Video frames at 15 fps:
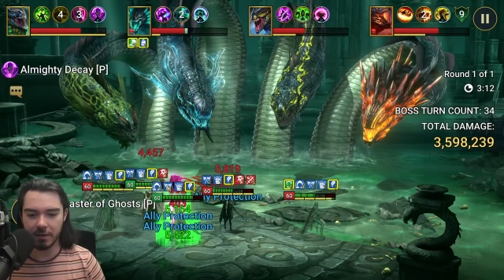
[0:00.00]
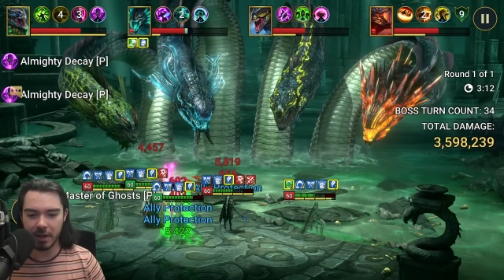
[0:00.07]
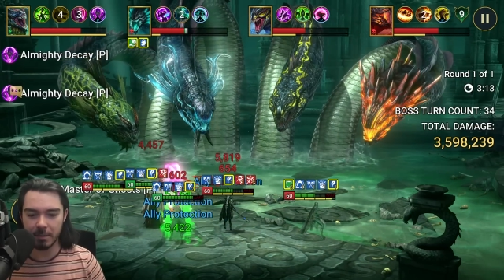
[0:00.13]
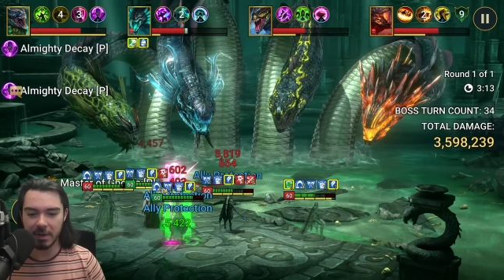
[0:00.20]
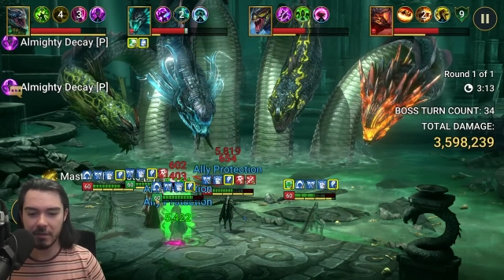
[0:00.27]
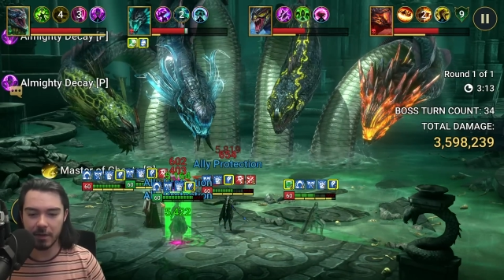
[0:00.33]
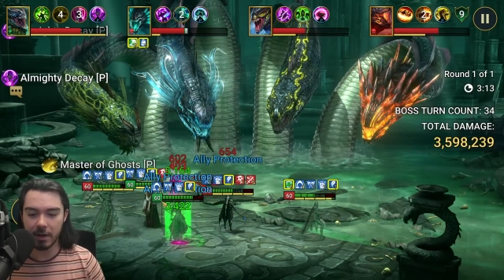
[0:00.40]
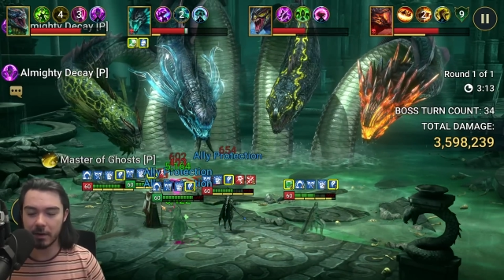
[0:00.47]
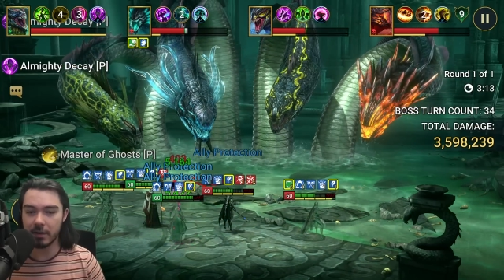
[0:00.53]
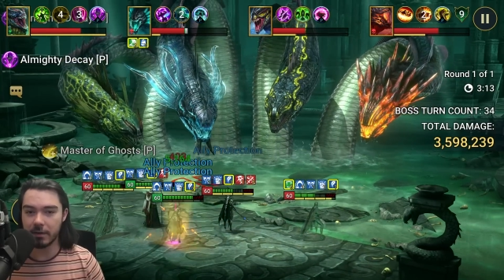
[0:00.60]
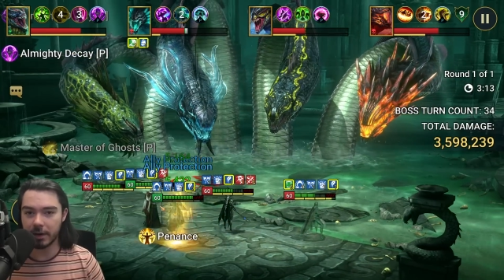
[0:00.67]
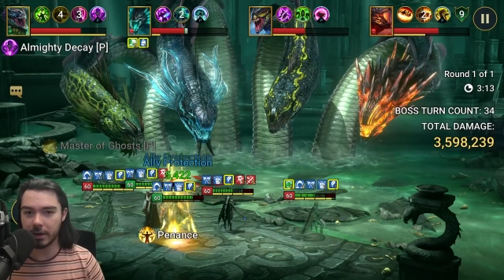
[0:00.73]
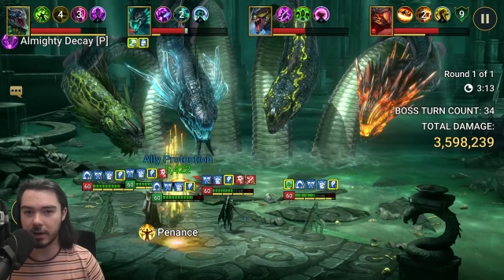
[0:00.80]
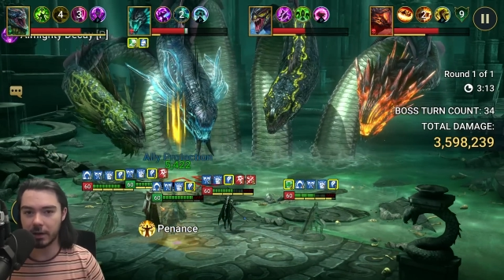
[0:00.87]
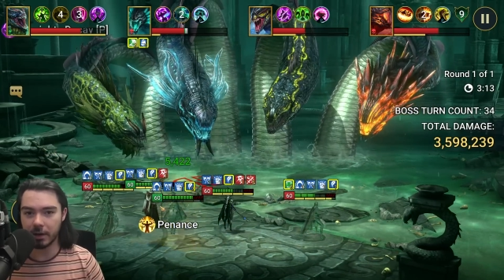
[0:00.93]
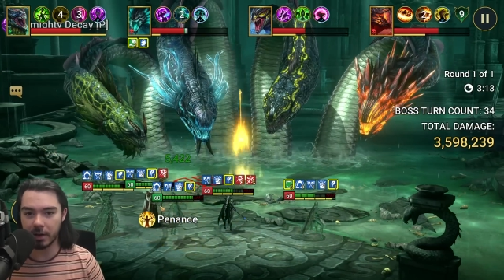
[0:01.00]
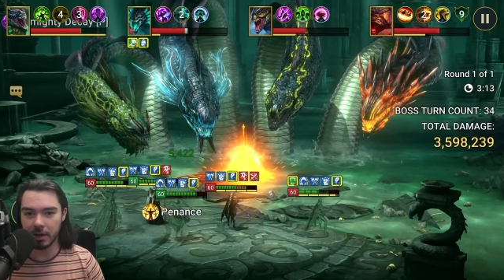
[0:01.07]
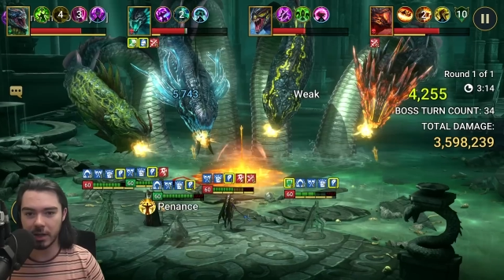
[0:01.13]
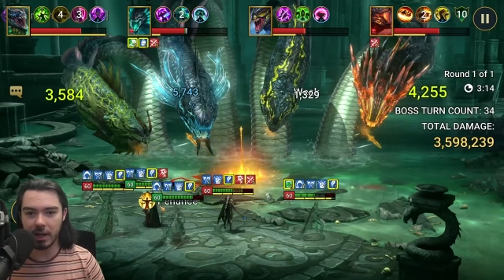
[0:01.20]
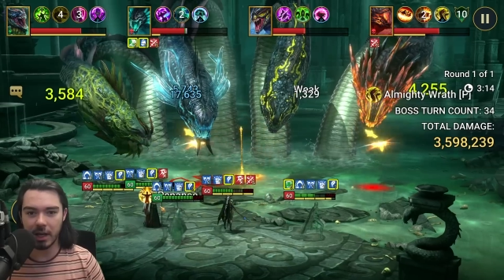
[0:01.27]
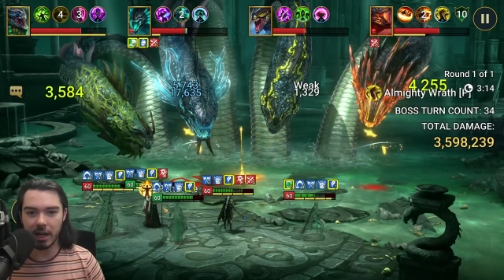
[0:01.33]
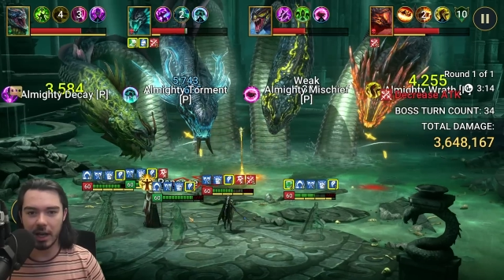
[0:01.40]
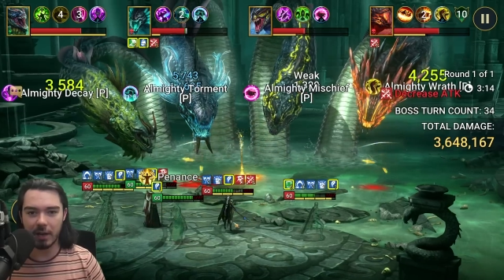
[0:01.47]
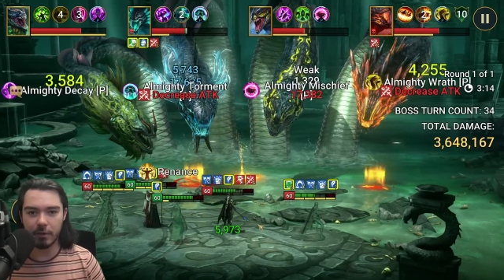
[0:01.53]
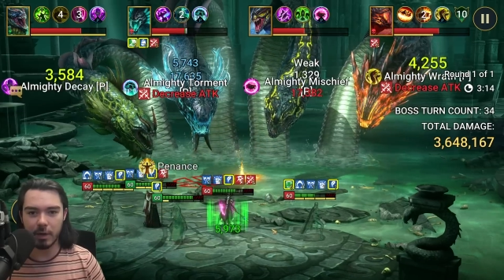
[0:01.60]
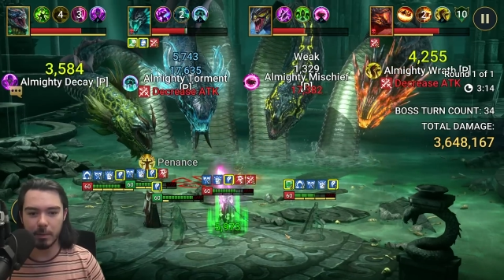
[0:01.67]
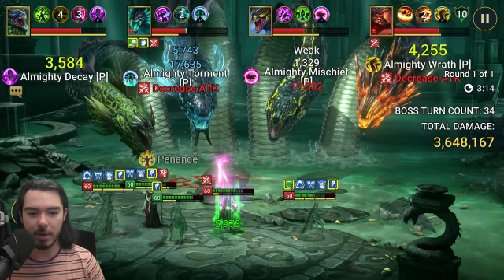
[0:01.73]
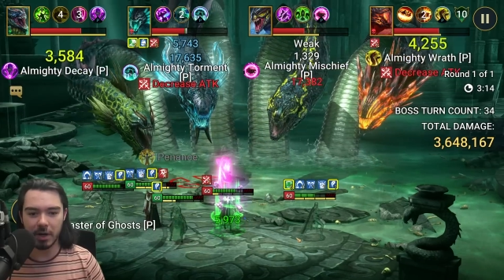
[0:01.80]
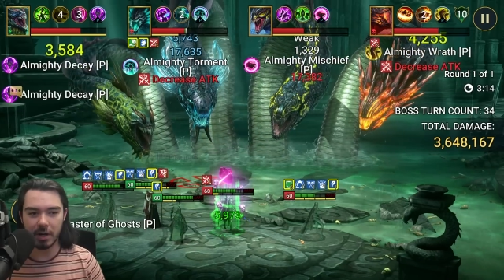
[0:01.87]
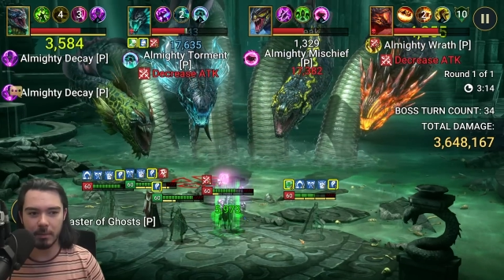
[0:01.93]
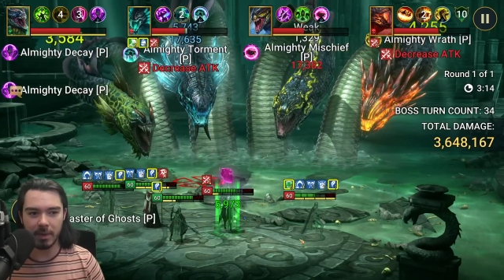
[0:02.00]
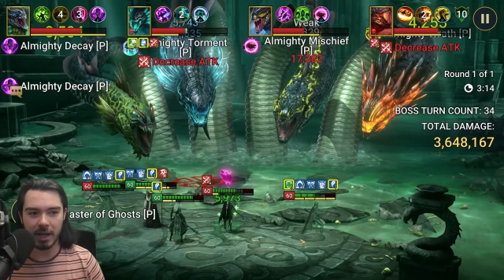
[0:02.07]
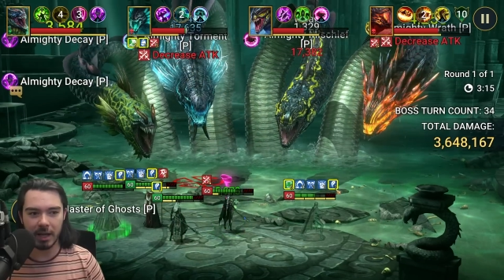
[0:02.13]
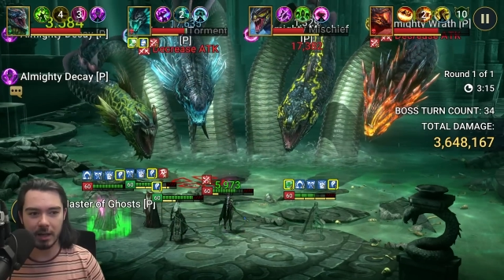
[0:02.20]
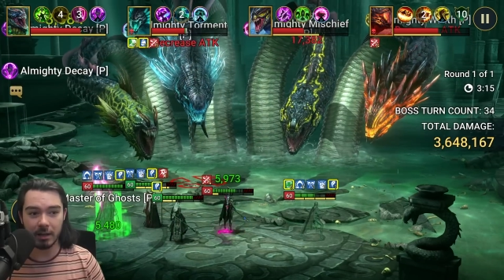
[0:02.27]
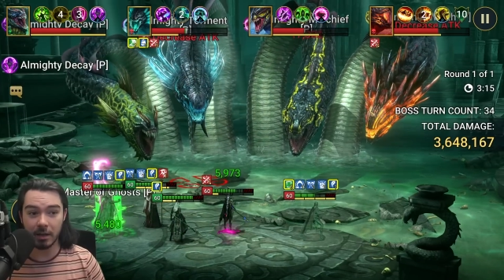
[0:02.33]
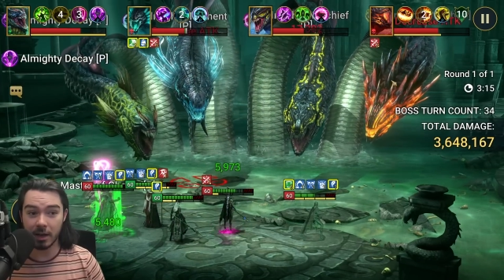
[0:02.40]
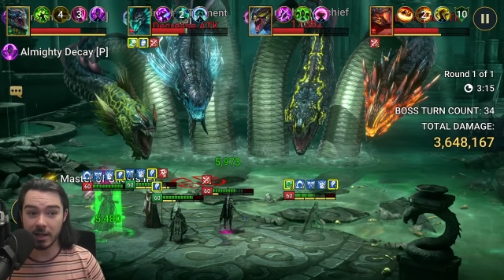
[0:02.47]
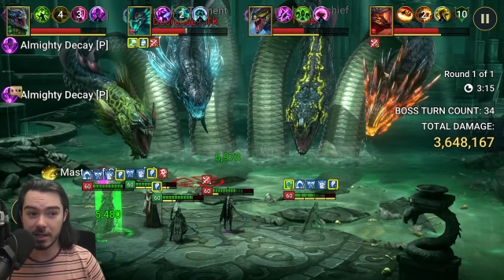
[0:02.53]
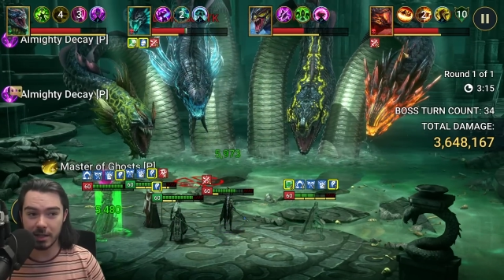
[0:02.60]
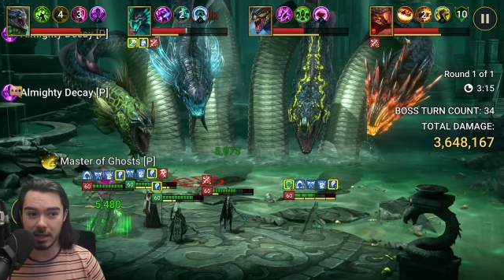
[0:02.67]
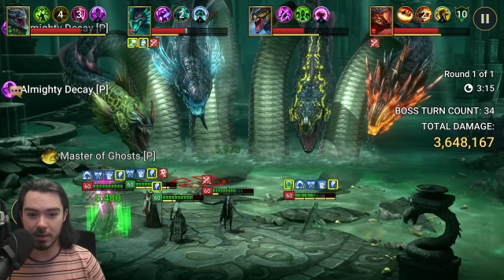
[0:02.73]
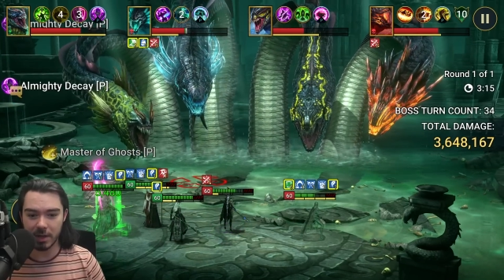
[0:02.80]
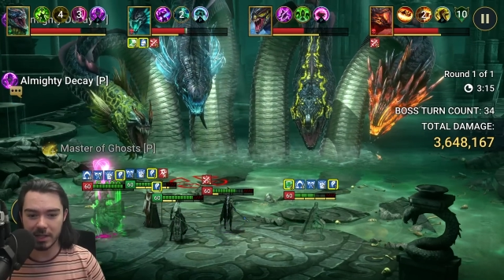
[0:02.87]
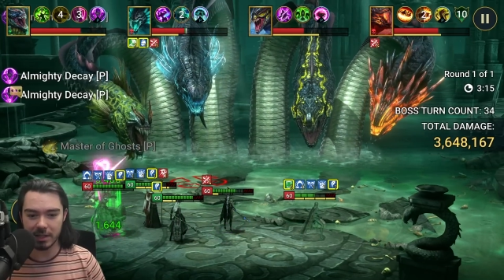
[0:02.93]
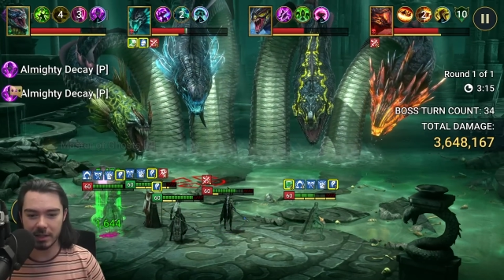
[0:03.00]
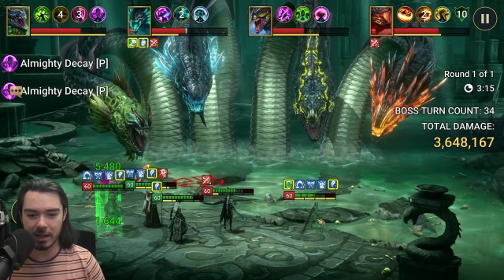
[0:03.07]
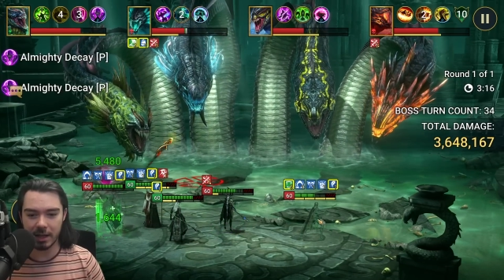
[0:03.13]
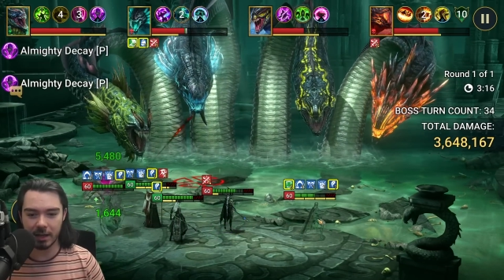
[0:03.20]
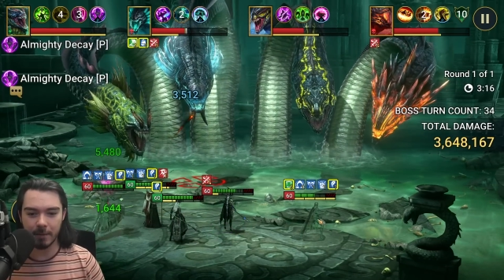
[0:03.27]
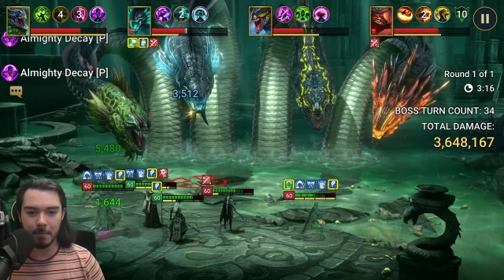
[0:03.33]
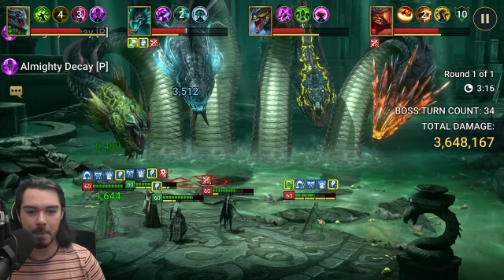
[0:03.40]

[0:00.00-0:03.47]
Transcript: He'd be very, very good if we put him in. Nice decrease attack